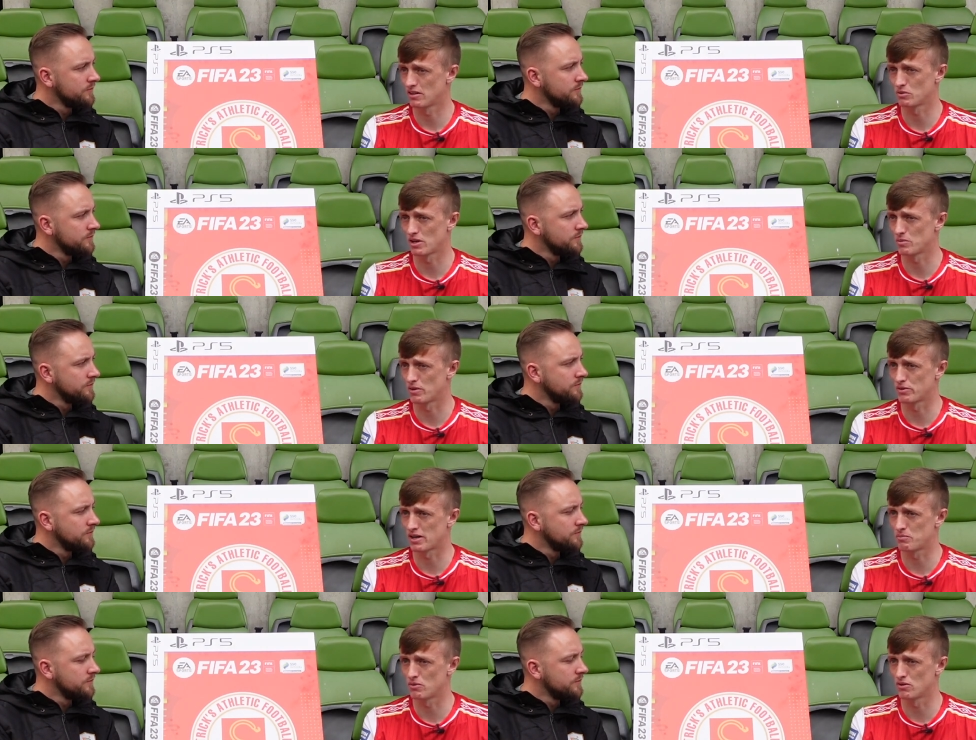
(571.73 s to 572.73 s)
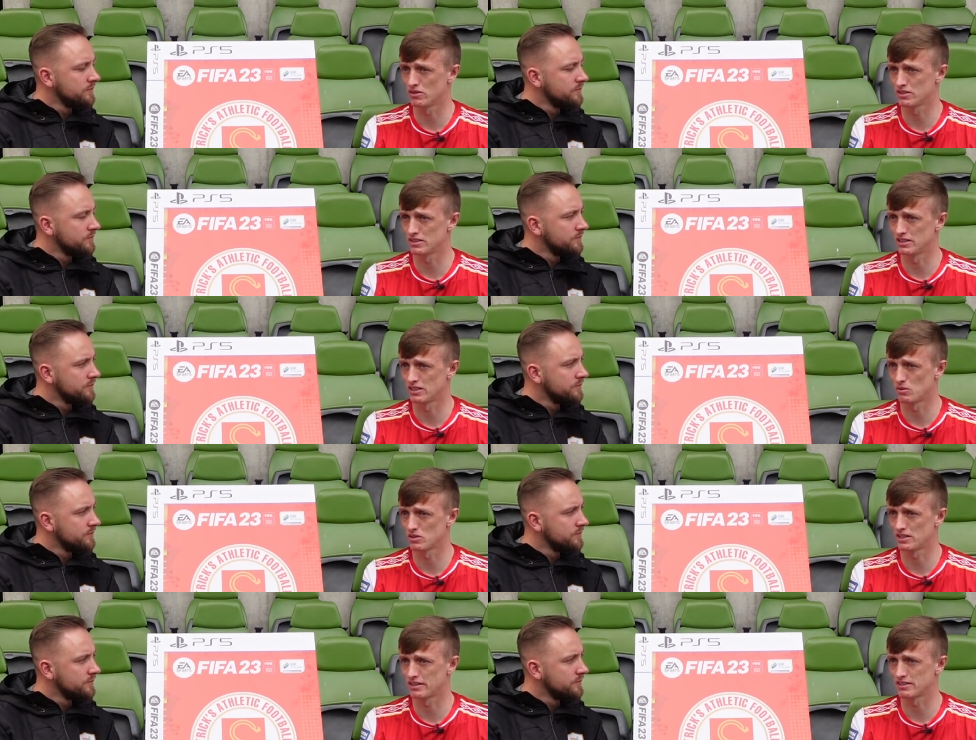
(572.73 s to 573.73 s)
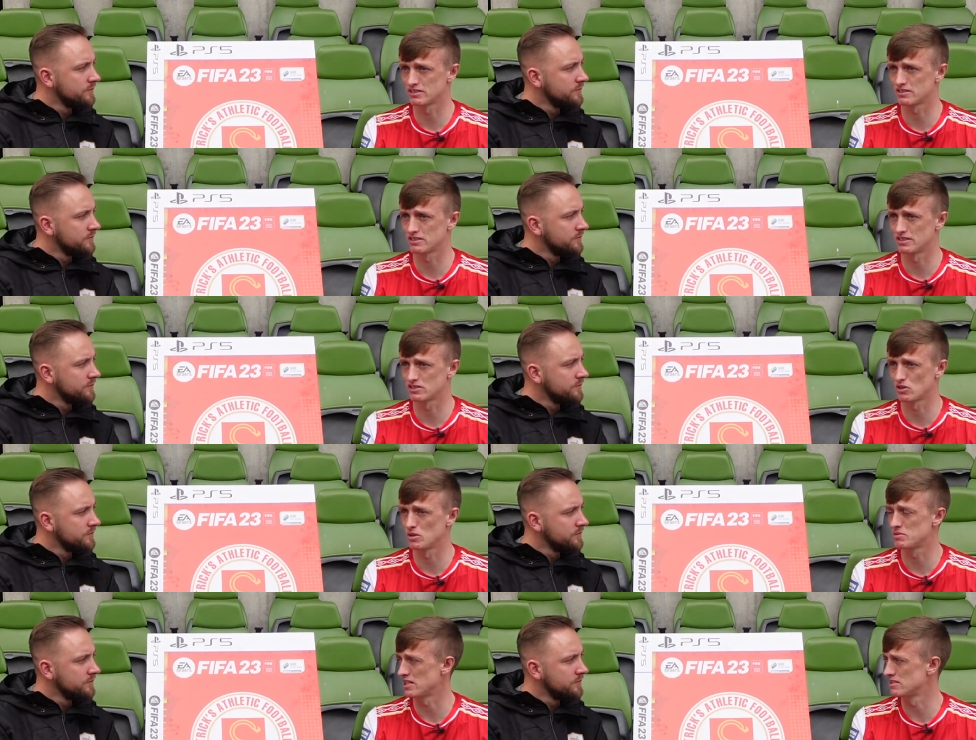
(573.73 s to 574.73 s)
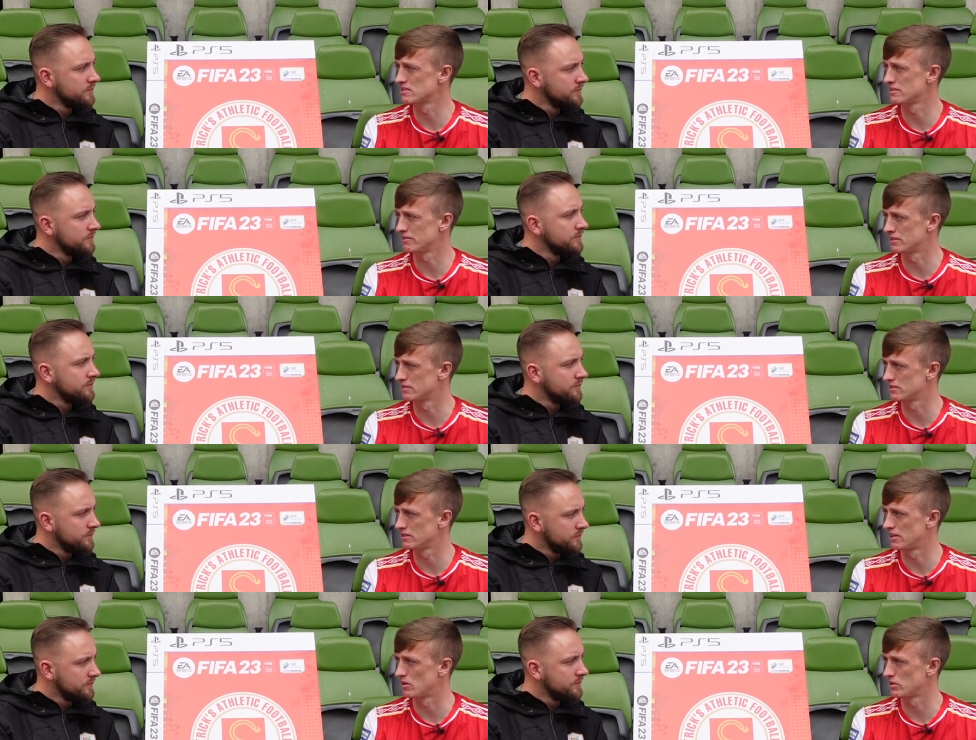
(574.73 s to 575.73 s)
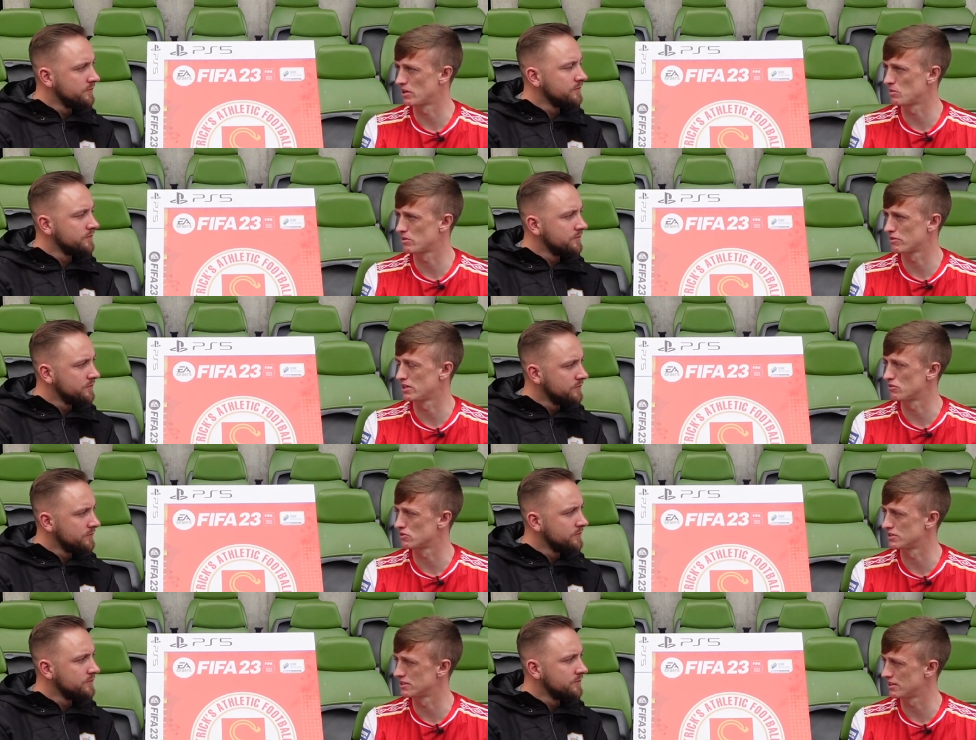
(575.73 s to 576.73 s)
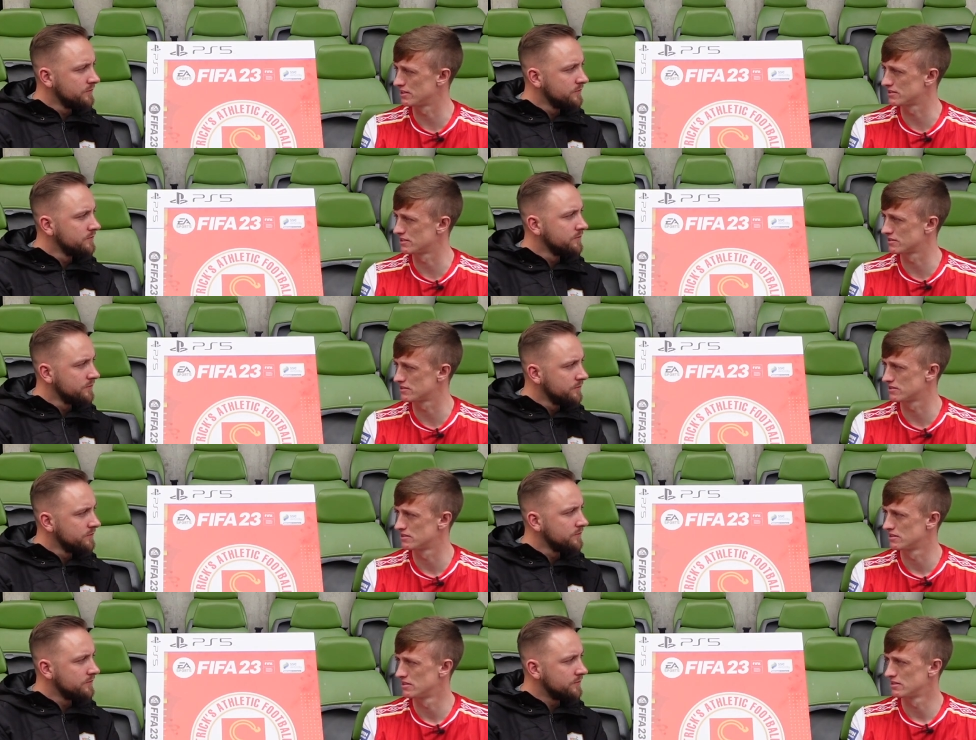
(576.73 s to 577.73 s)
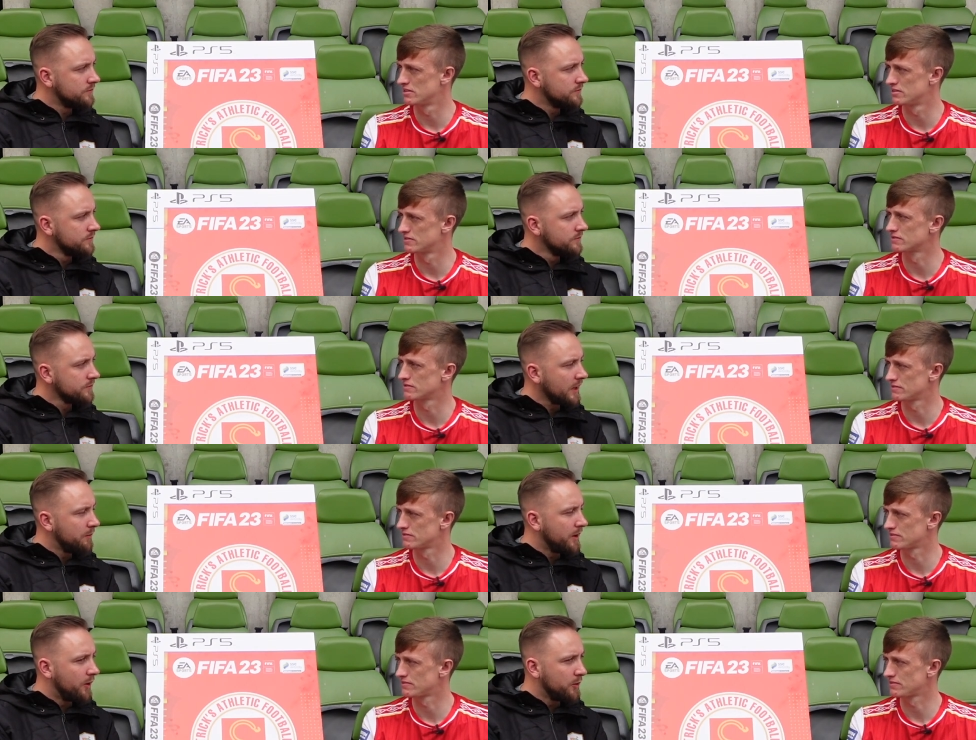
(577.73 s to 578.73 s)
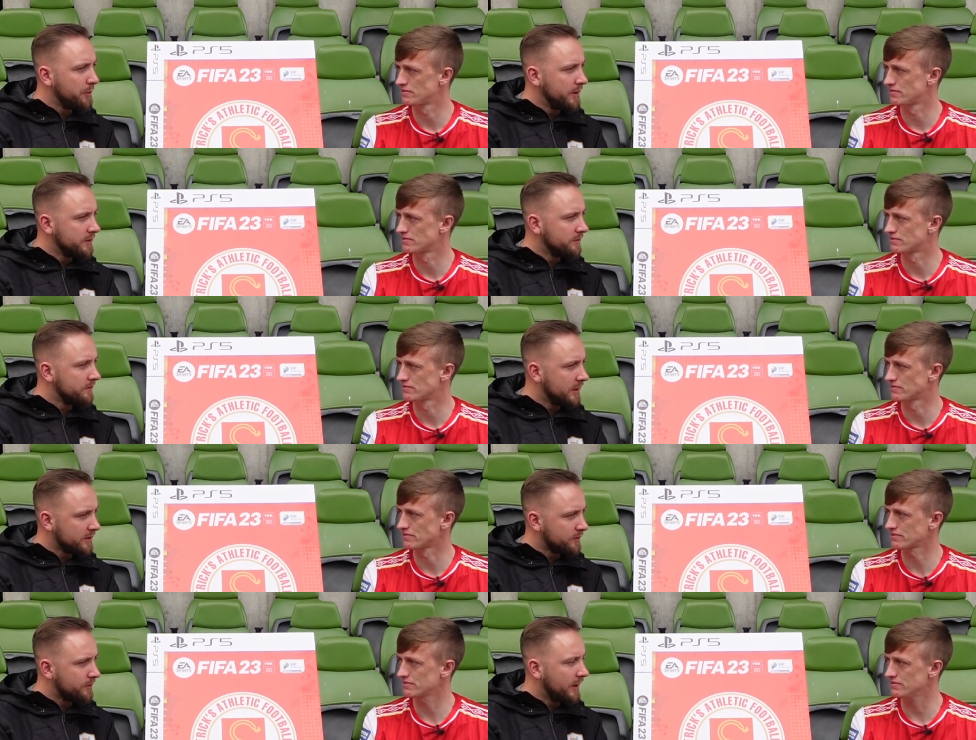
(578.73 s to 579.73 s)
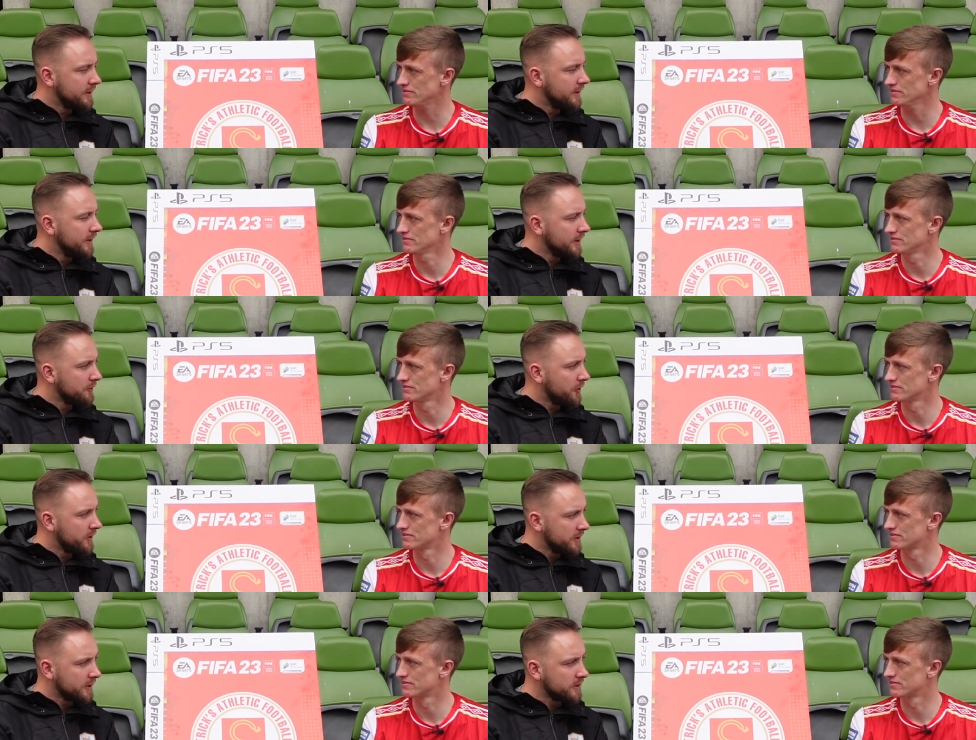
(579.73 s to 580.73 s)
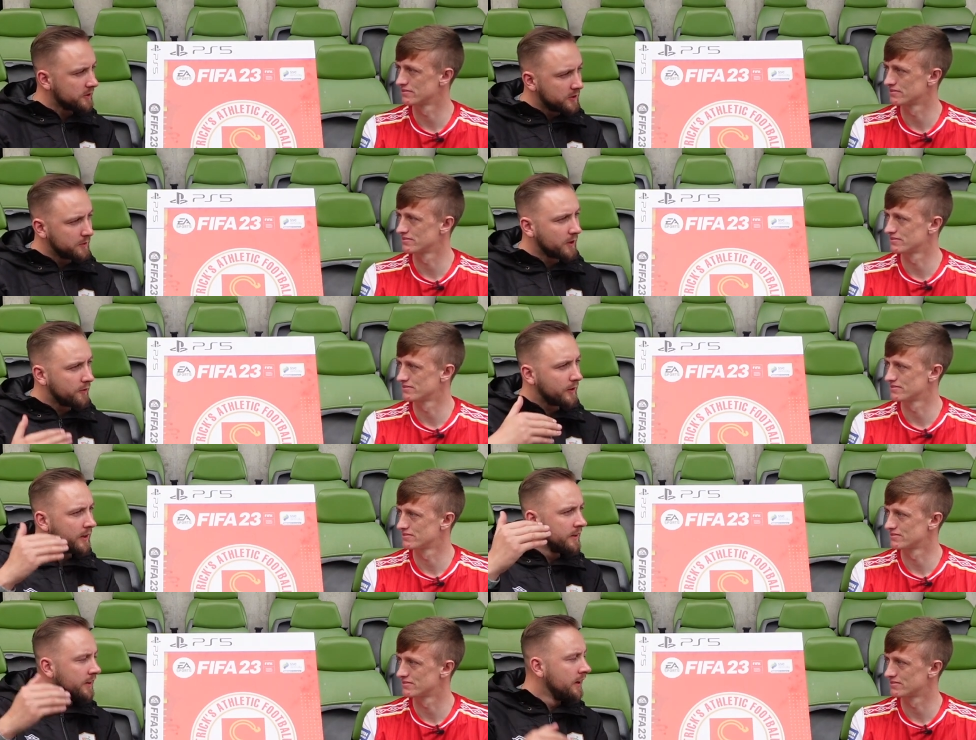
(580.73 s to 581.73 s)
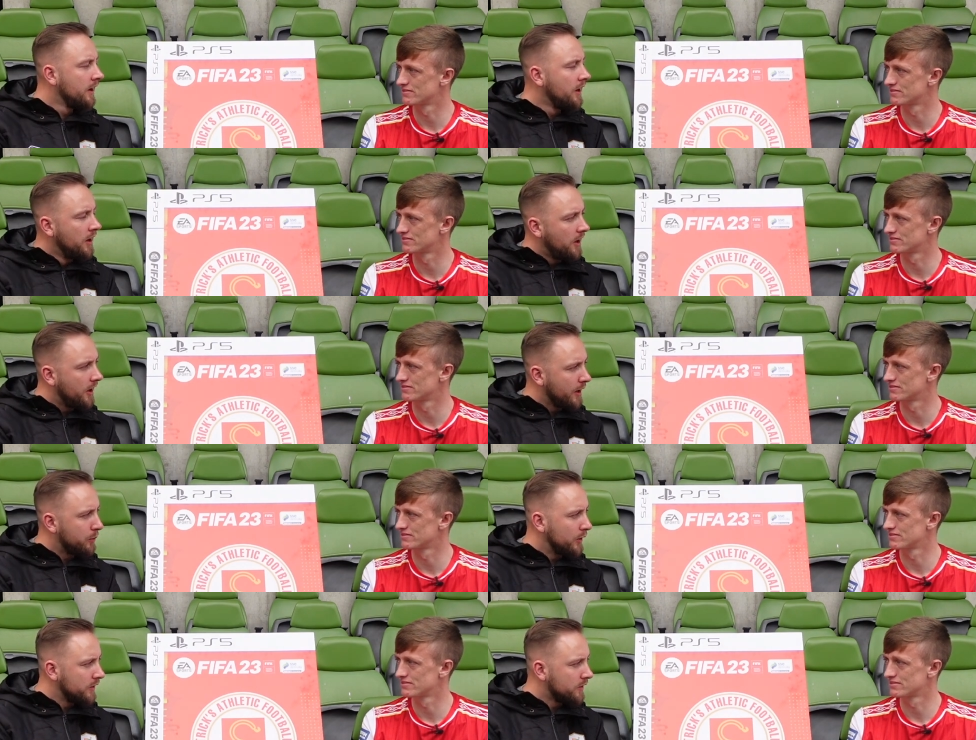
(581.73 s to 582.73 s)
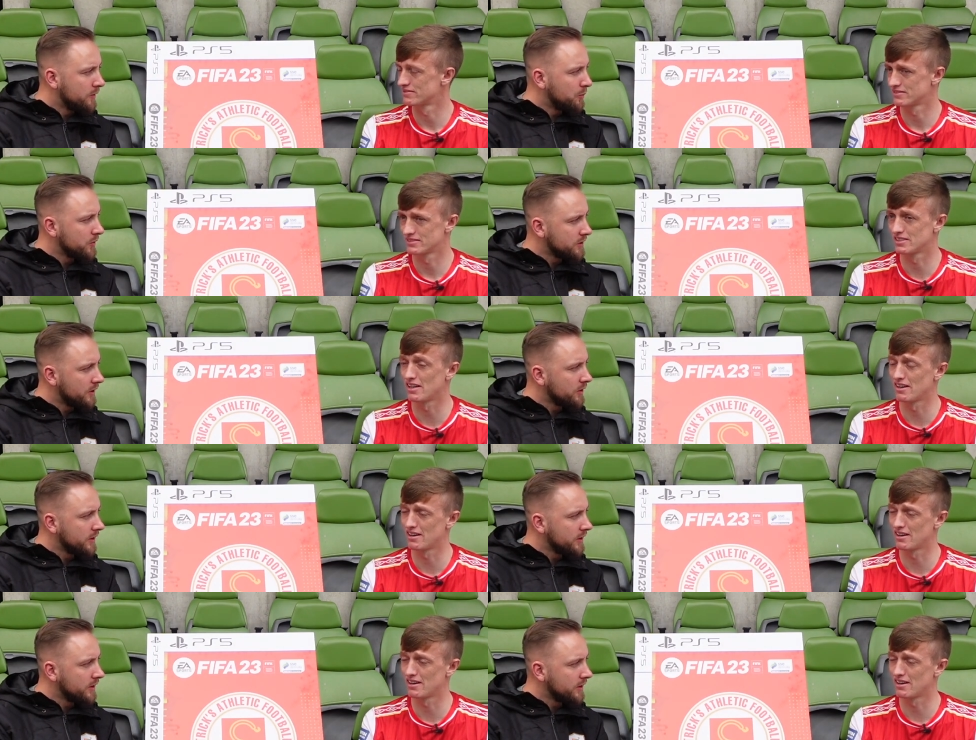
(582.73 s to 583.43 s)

Speaker 1: no doubt about that, but you know, I think it's time sensitive, and you know, you don't want to really rush into these things.
Speaker 2: In my own opinion, as a fan of the League of Ireland, I'd like to see them go for higher prices, which
Speaker 1: it